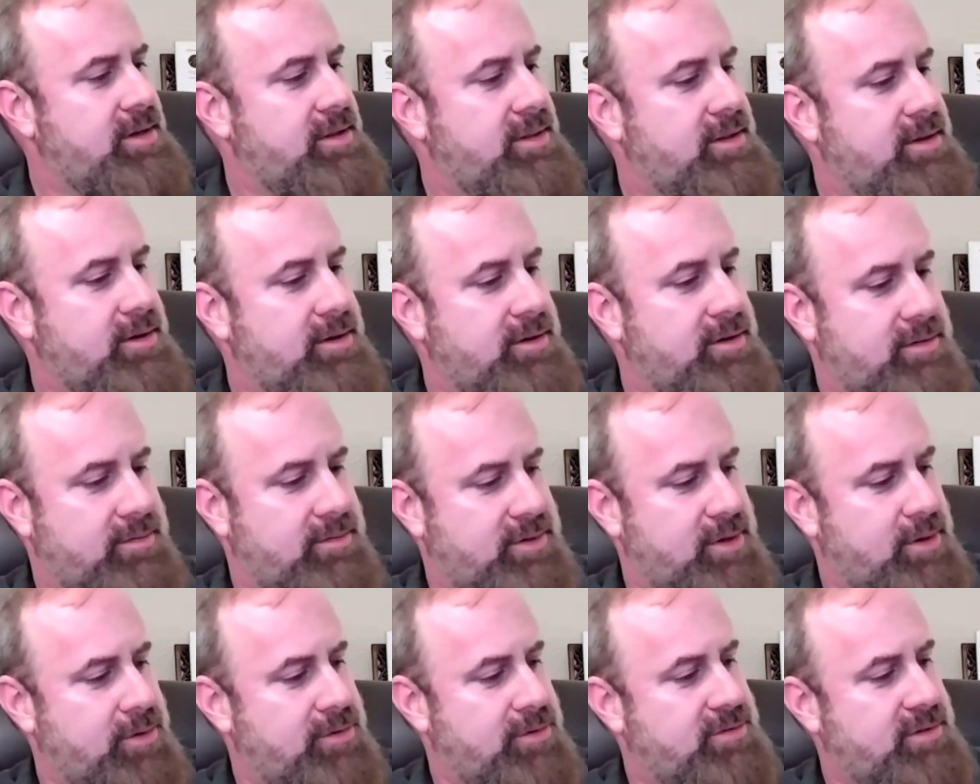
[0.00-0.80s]
there is a
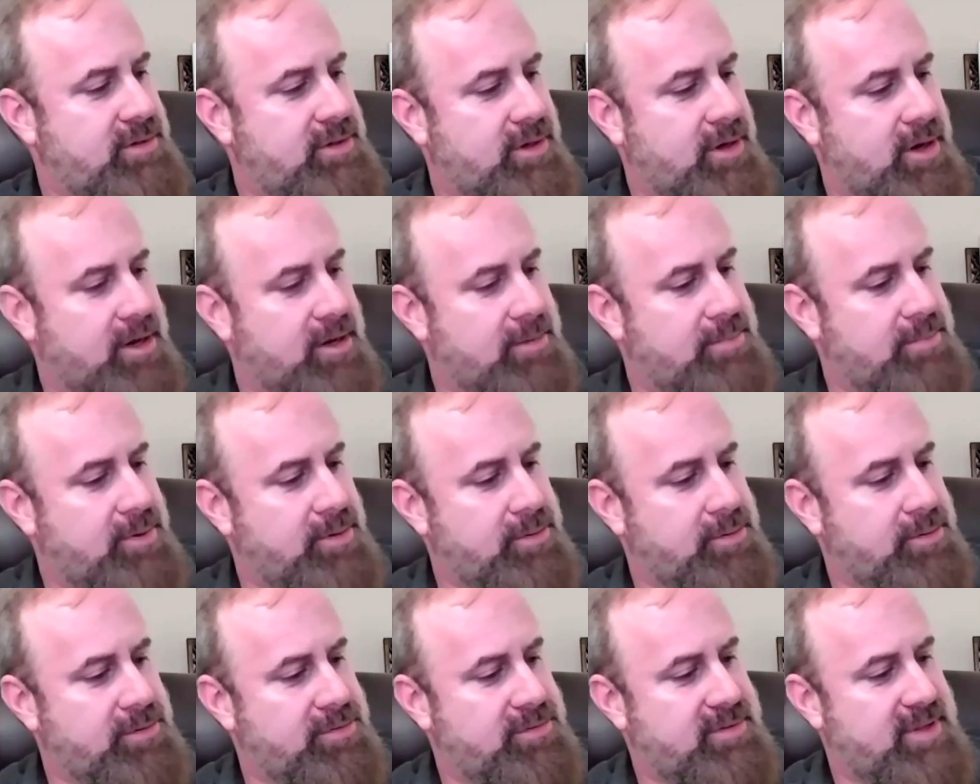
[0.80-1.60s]
Ghost and God
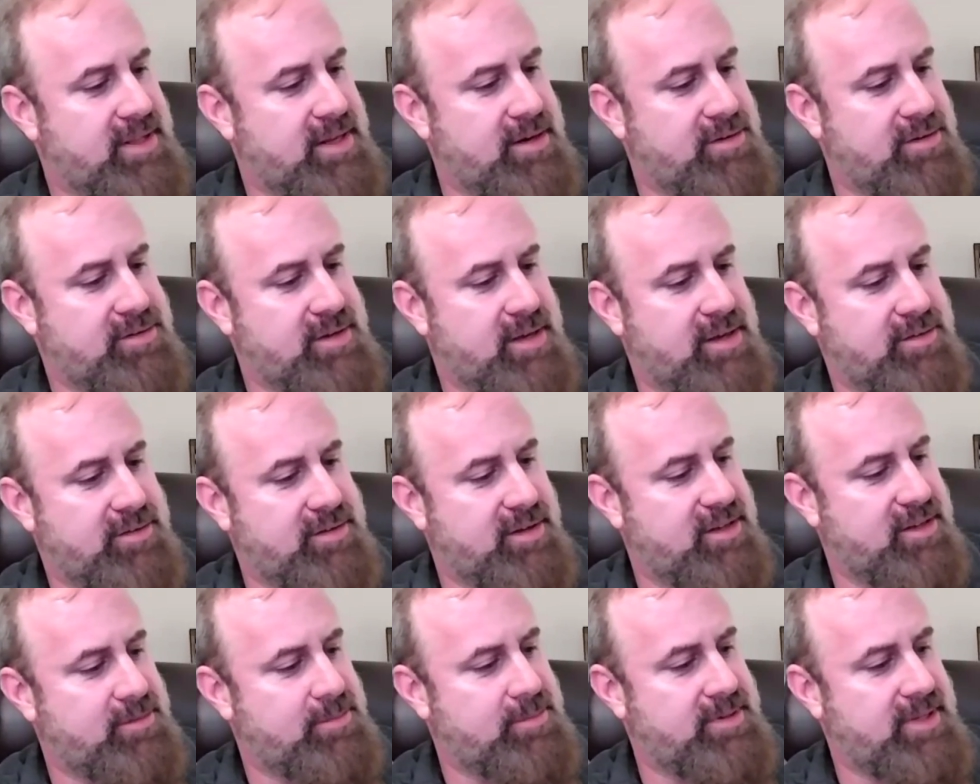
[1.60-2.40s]
Poles, Danish
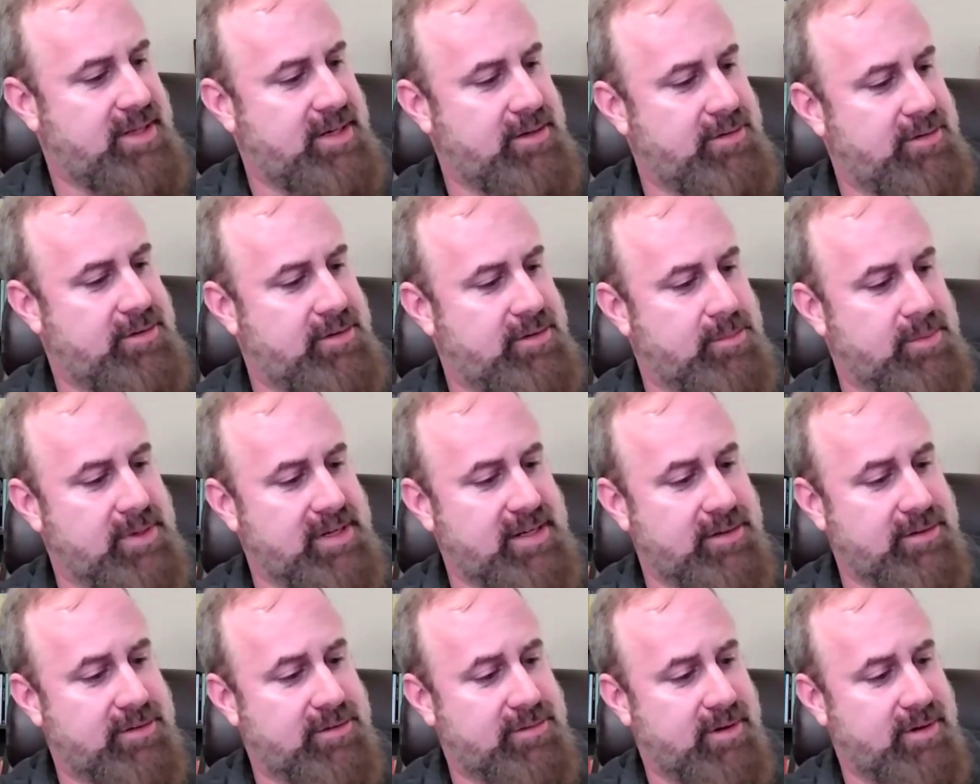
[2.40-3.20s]
essays pertaining to the
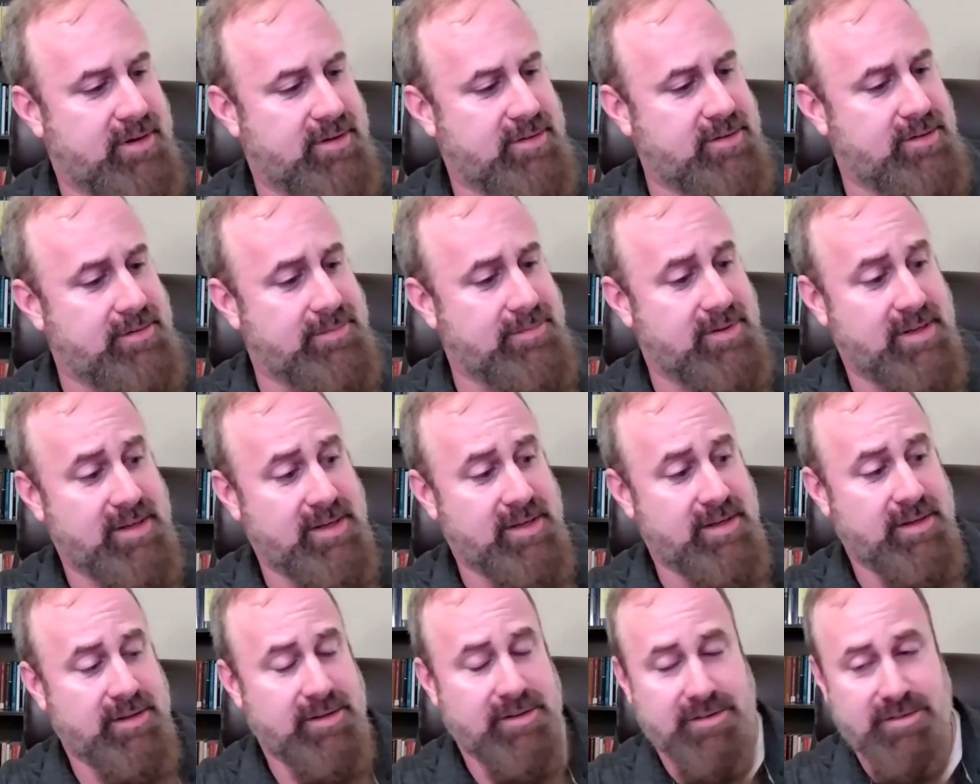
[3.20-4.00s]
reconstruction of
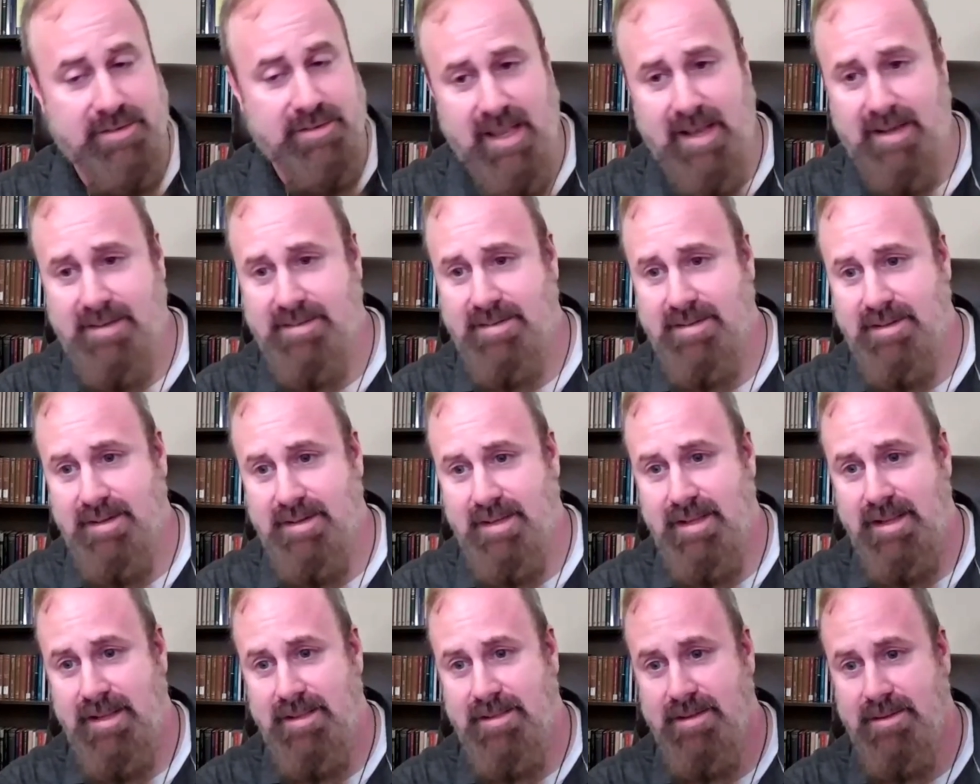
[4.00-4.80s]
Saxon
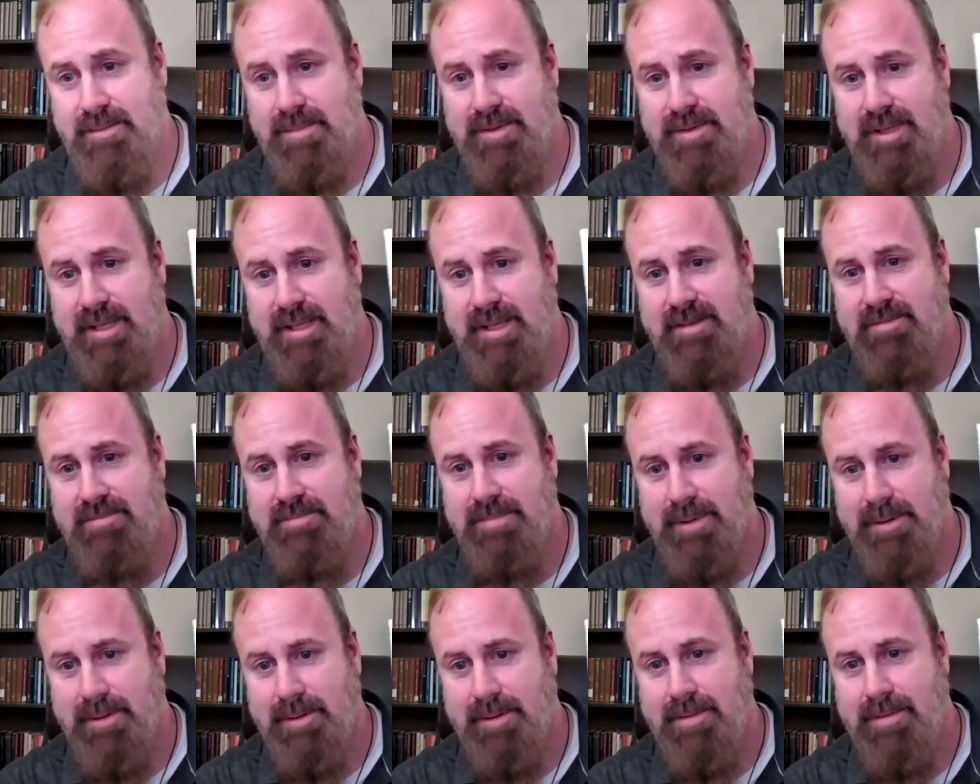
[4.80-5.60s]
heathen belief,
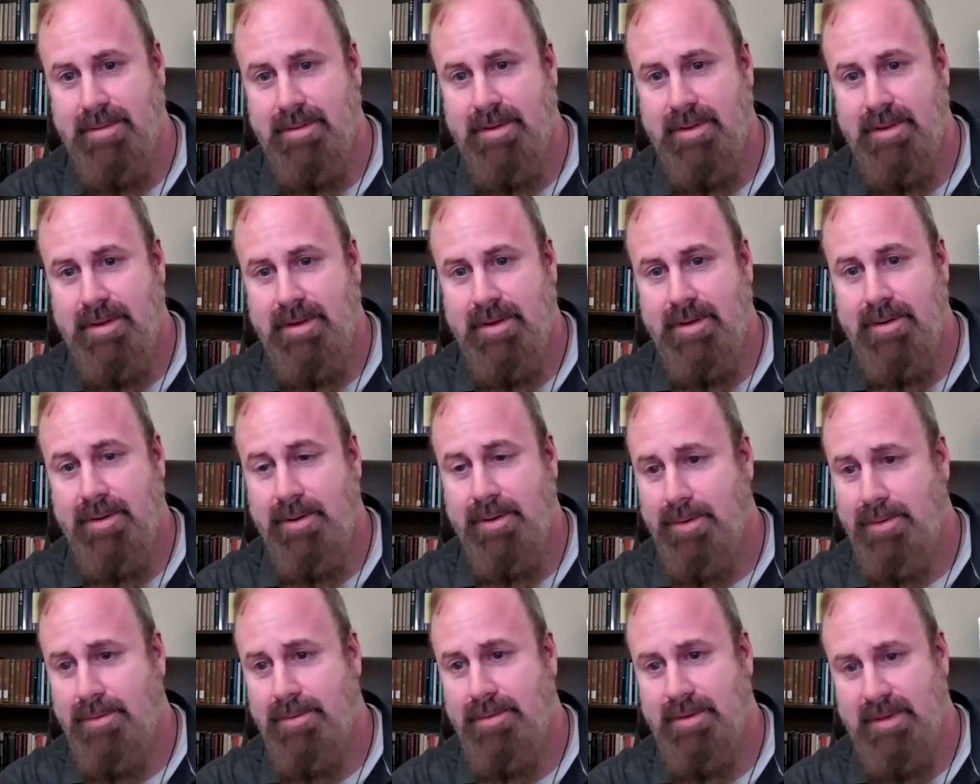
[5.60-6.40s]
both
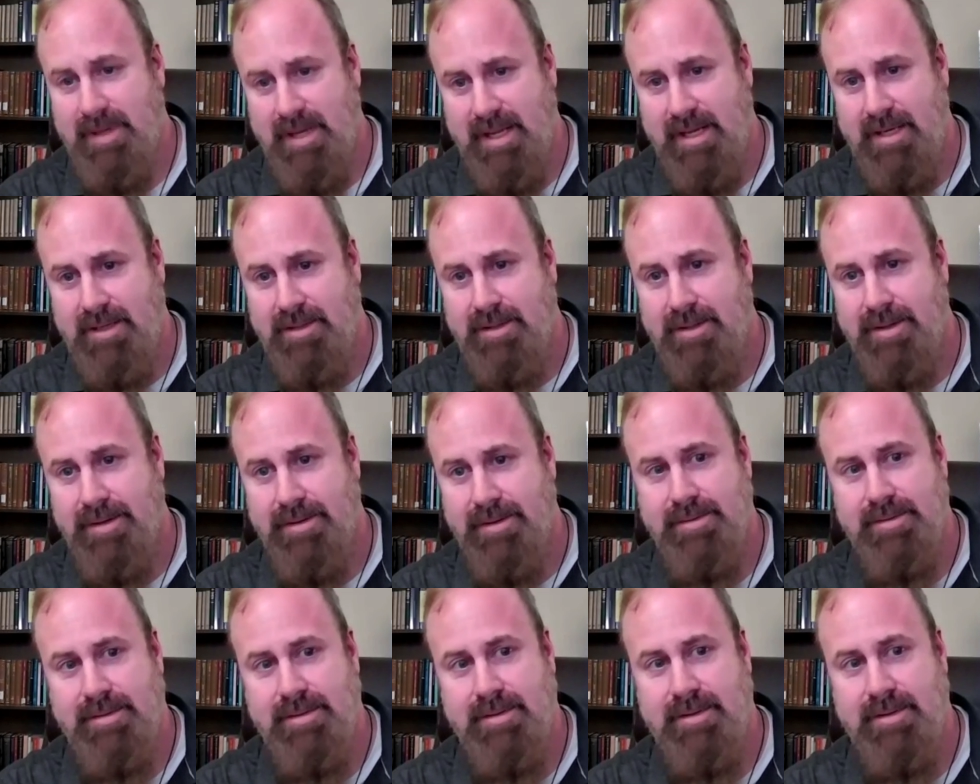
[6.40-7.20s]
Old and
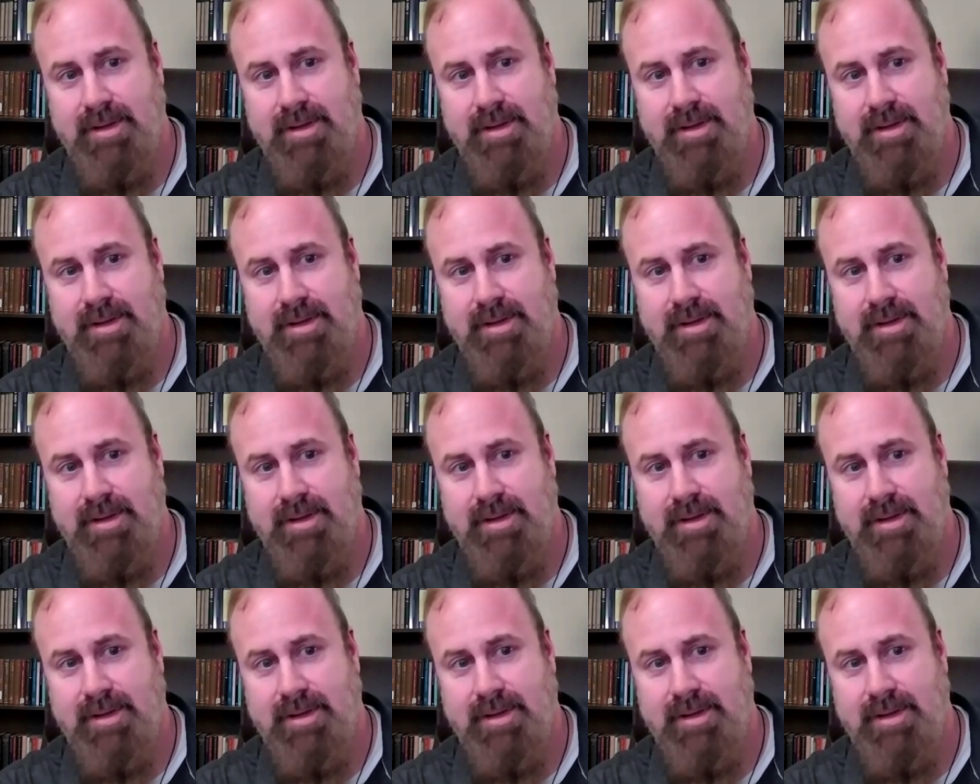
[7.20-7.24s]
Anglo.